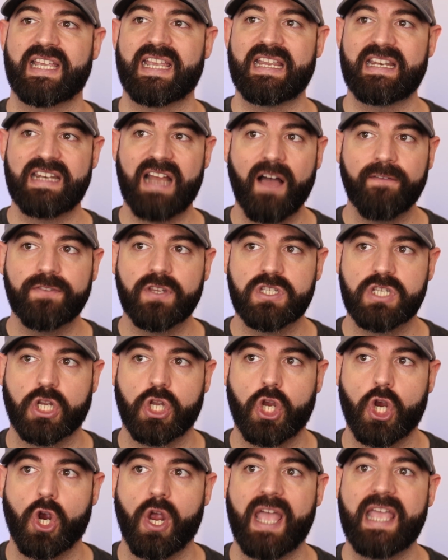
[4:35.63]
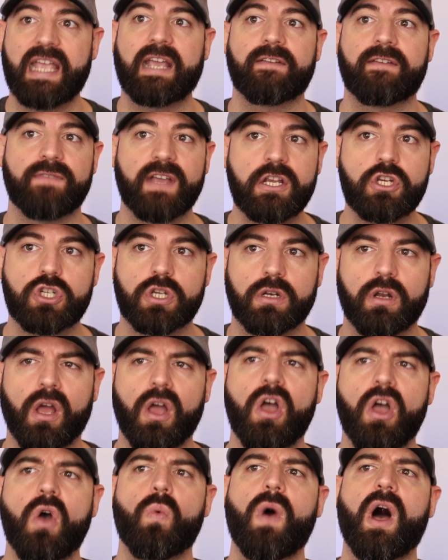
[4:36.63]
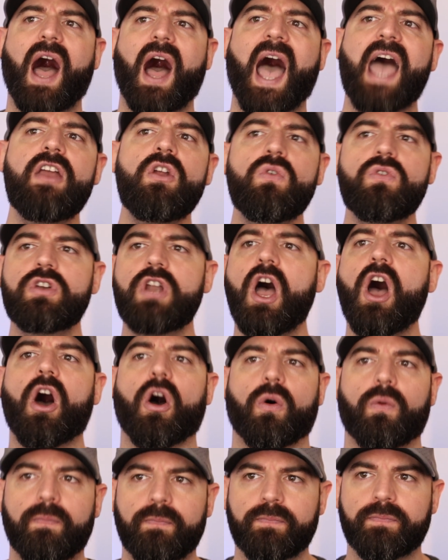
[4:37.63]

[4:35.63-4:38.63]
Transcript: enough to secure a conviction. Well, I don't know.